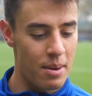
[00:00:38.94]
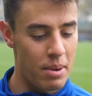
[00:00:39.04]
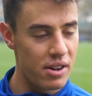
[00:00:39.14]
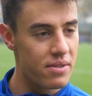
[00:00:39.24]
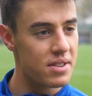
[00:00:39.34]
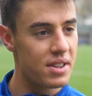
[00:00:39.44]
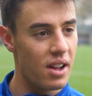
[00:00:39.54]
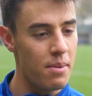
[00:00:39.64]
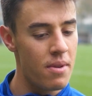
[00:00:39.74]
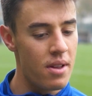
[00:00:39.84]
a part of this
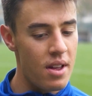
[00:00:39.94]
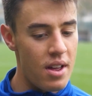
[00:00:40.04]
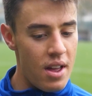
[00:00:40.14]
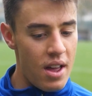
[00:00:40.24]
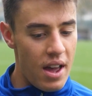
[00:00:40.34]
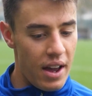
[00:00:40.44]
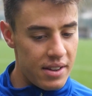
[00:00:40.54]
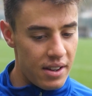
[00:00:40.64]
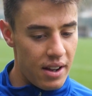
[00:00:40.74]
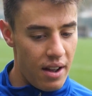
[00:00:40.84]
club.
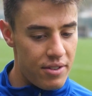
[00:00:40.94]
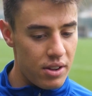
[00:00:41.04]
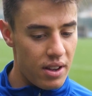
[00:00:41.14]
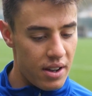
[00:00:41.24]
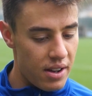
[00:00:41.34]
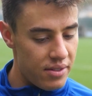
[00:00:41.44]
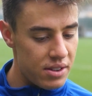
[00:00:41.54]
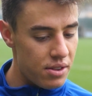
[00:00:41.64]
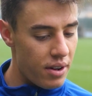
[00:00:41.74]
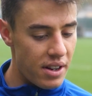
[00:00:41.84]
And I feel like I've
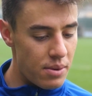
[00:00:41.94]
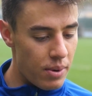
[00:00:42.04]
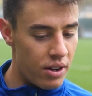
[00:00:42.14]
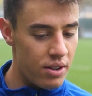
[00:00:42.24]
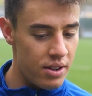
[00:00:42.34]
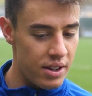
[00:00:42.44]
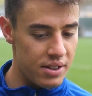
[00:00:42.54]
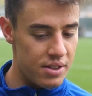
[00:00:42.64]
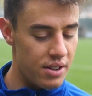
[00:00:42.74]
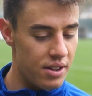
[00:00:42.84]
integrated well
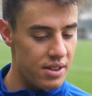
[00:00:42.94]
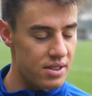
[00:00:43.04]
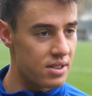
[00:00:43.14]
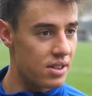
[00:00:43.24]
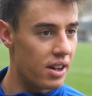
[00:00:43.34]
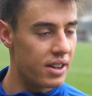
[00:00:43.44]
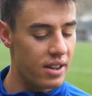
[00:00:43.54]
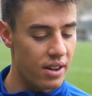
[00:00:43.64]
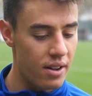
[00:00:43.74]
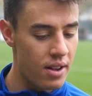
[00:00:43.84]
into the society
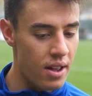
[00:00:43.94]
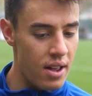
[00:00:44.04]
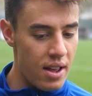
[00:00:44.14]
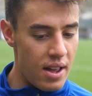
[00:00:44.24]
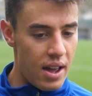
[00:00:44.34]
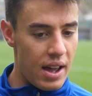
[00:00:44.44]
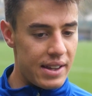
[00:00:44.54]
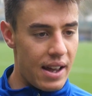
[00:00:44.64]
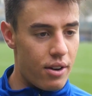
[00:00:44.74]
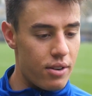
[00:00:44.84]
here. And
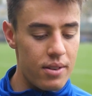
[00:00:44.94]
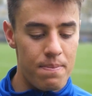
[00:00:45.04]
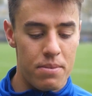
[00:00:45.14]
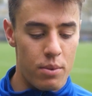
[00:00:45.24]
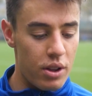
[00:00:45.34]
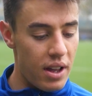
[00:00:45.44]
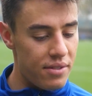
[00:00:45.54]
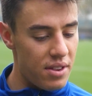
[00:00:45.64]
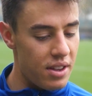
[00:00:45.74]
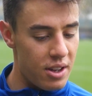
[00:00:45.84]
now we only
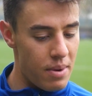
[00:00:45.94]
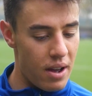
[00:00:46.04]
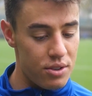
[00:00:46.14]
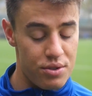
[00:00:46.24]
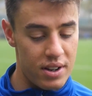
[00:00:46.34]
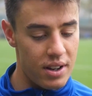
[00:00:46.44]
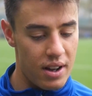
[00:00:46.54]
have to think about training